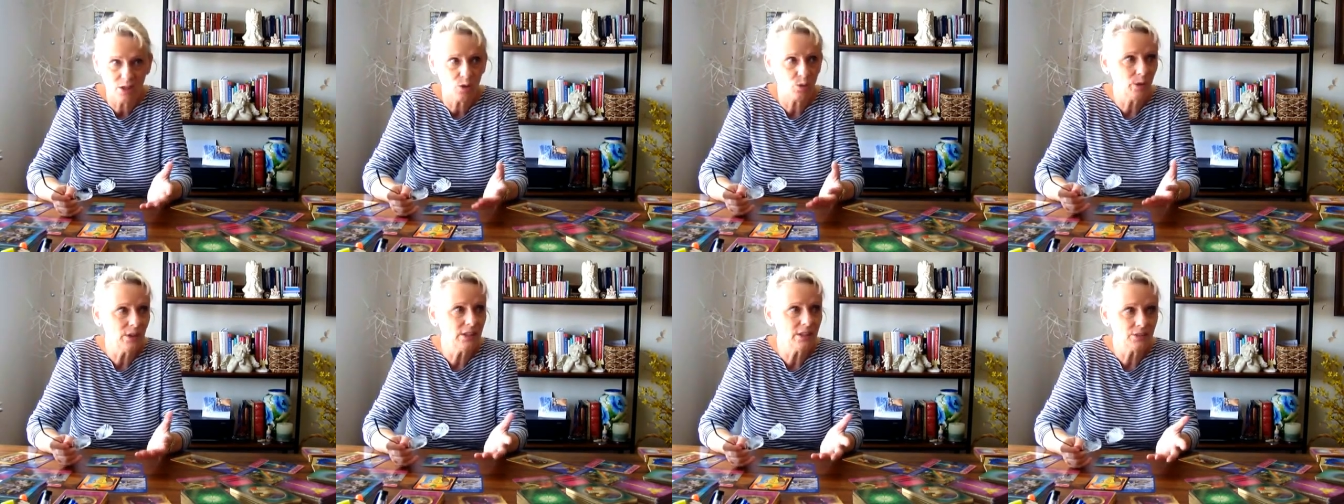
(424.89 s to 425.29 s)

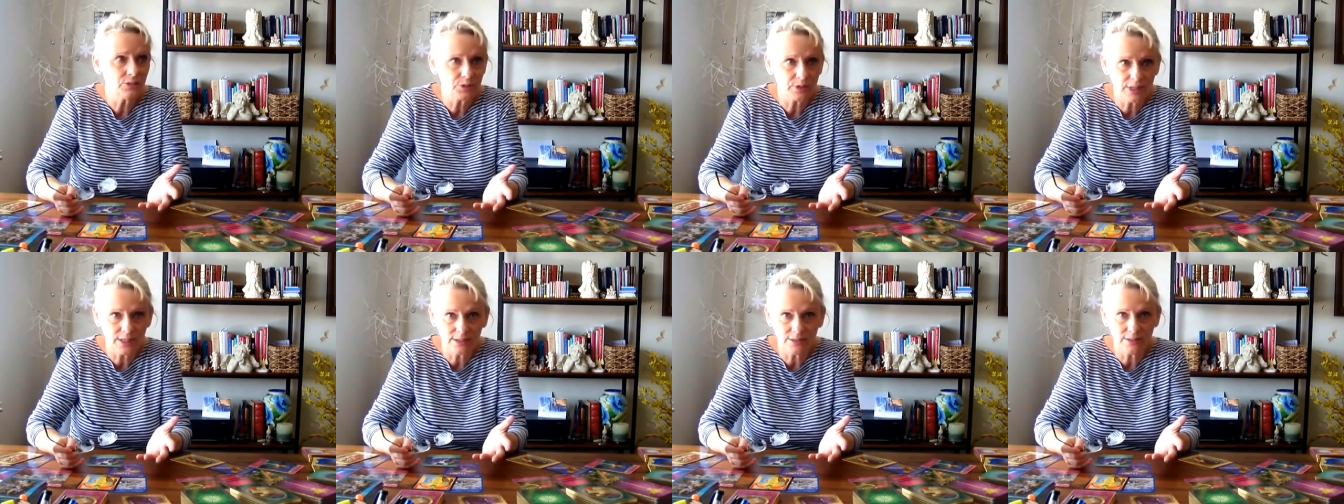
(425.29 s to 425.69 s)
we're not
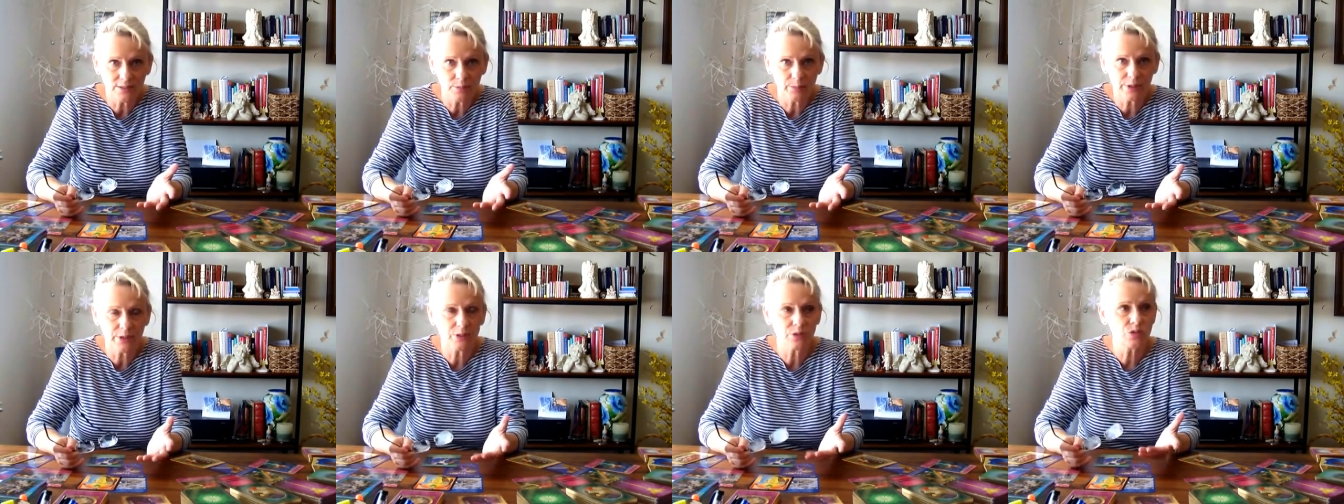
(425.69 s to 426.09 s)
ready
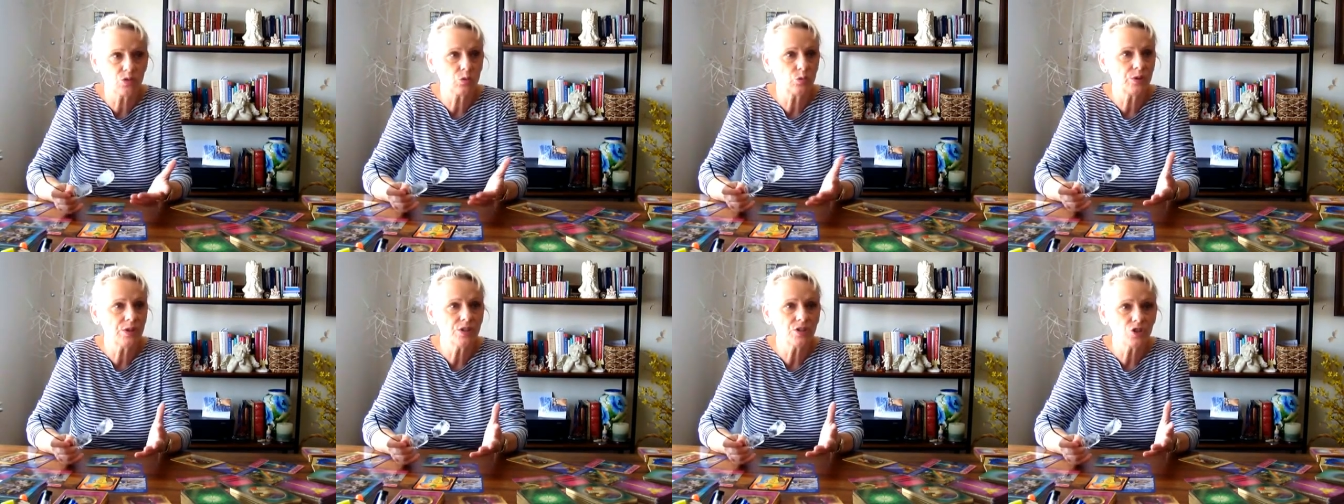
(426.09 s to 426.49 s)

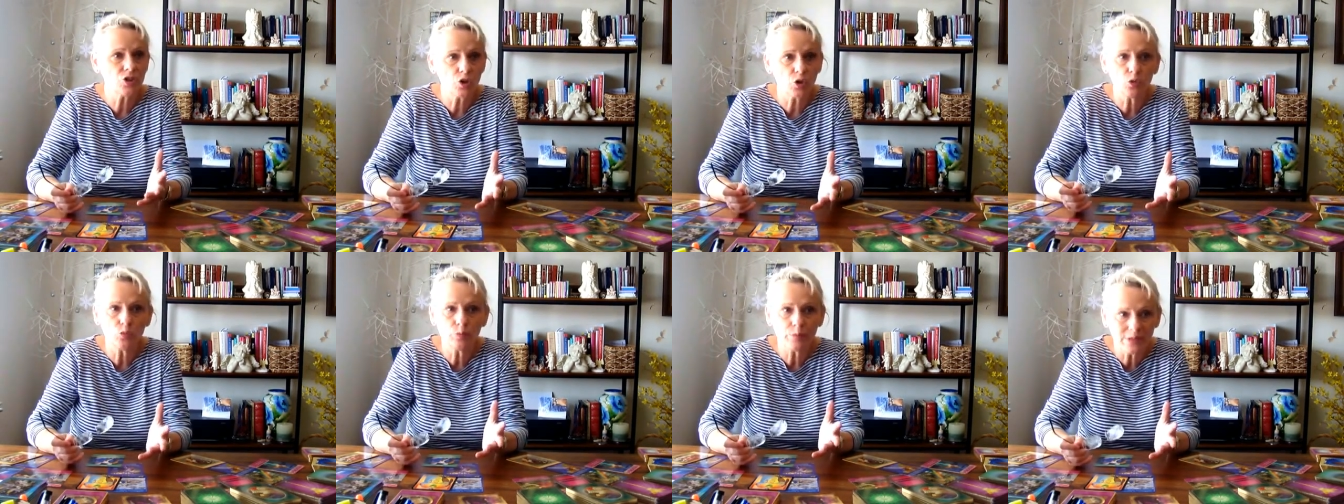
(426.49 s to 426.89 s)
because we're
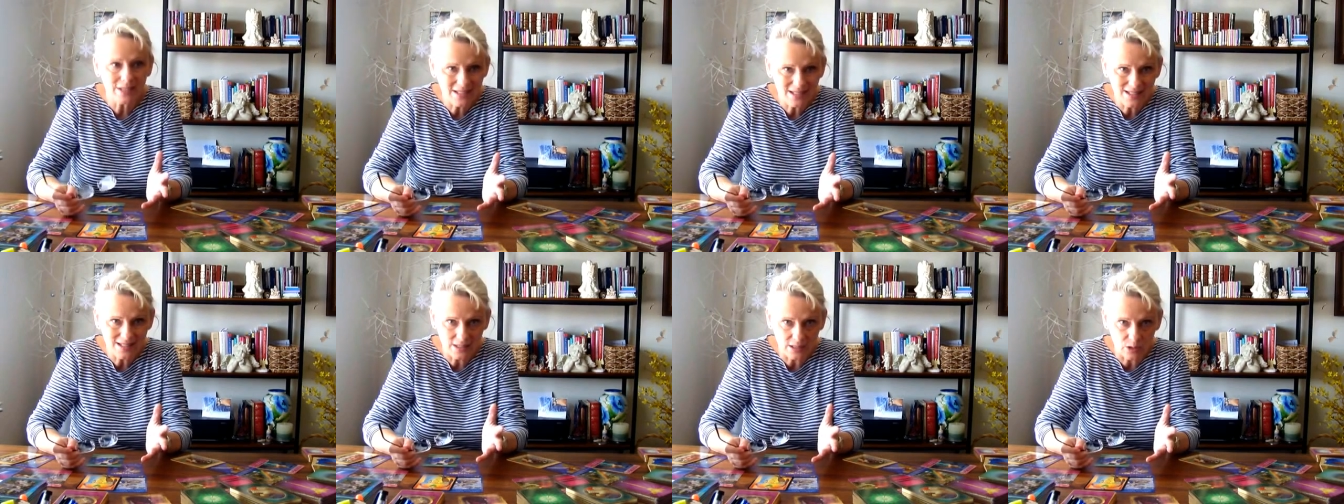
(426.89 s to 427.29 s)
so
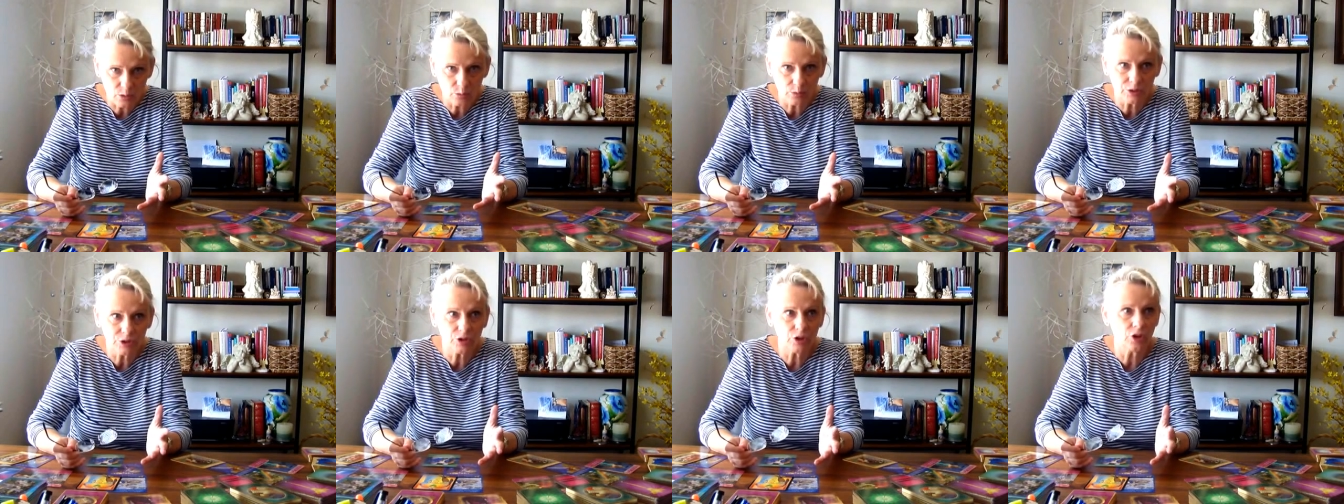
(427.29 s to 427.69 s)
busy
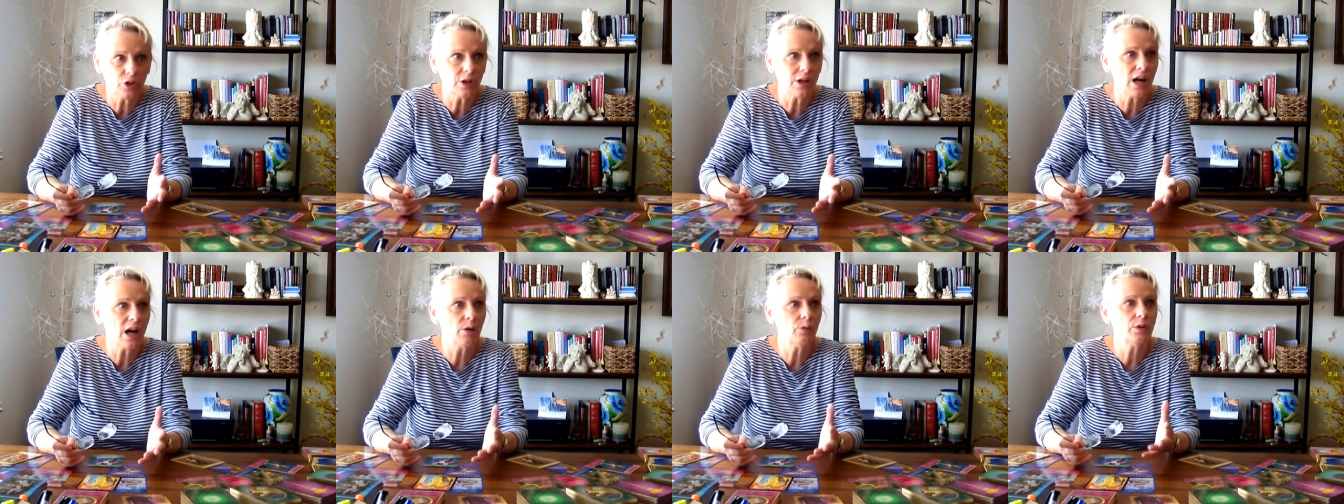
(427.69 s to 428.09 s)
with
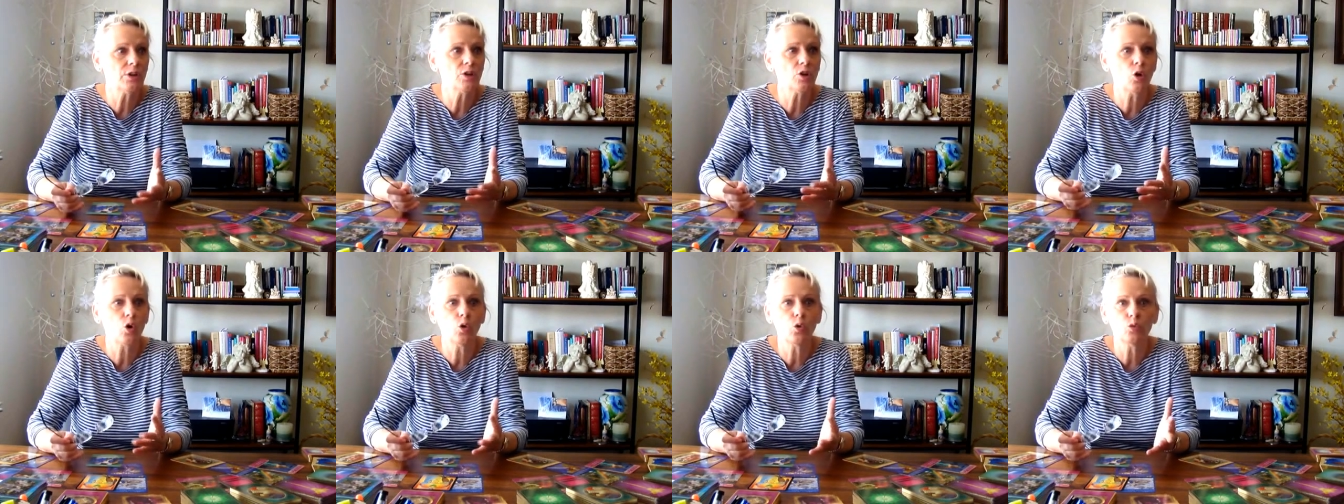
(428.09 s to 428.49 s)

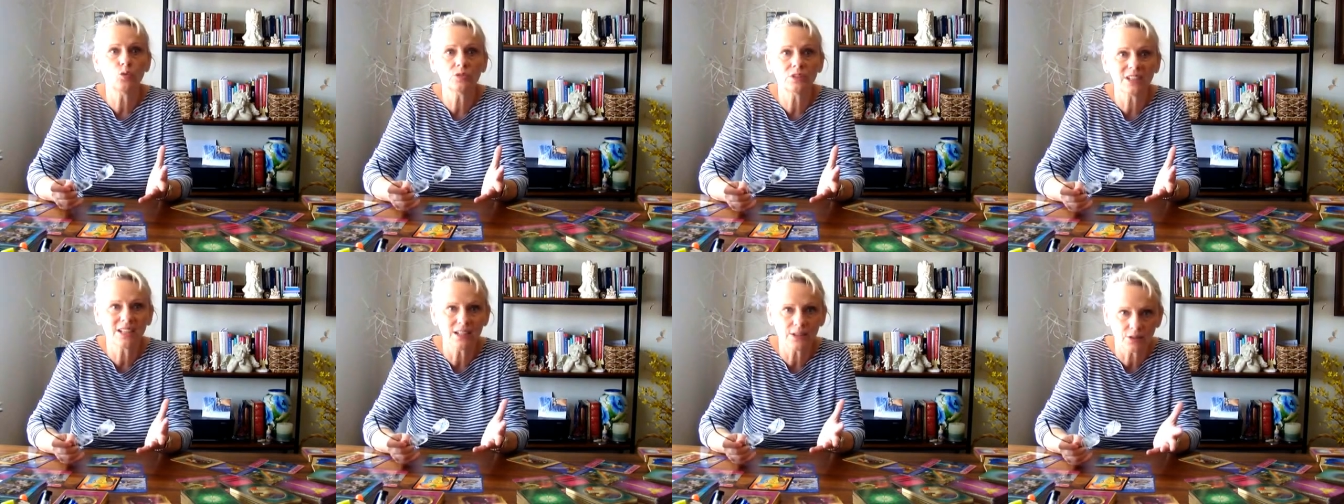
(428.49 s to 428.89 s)
our
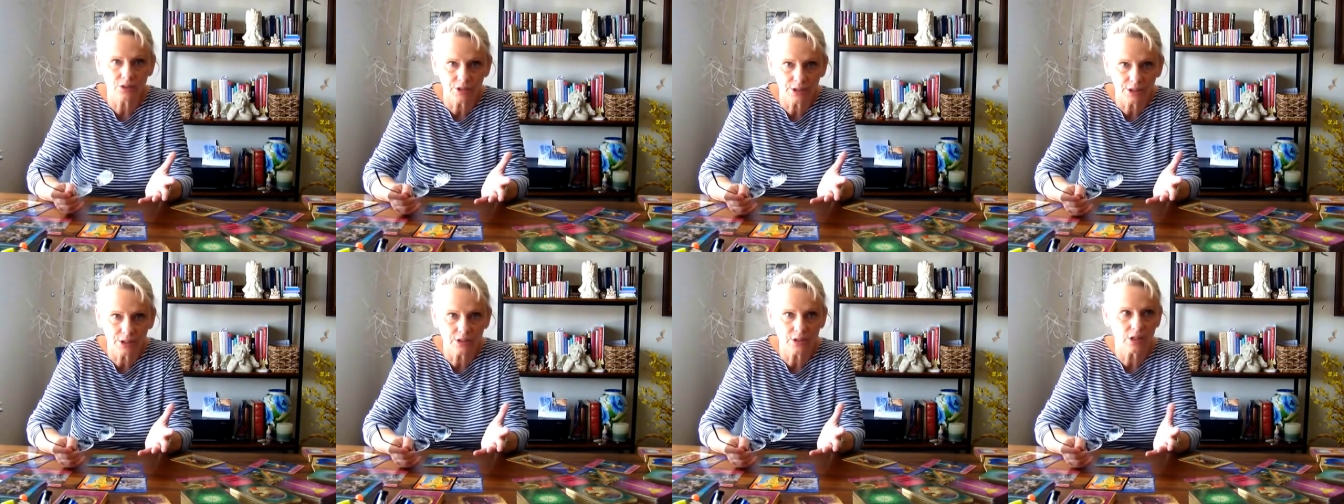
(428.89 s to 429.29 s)
own
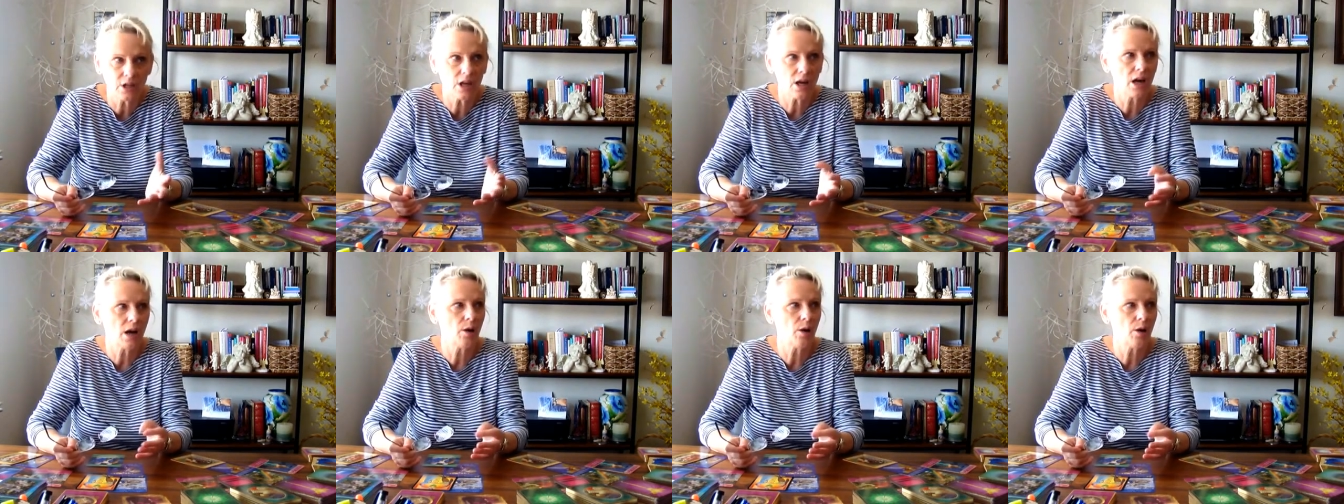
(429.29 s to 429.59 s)
career,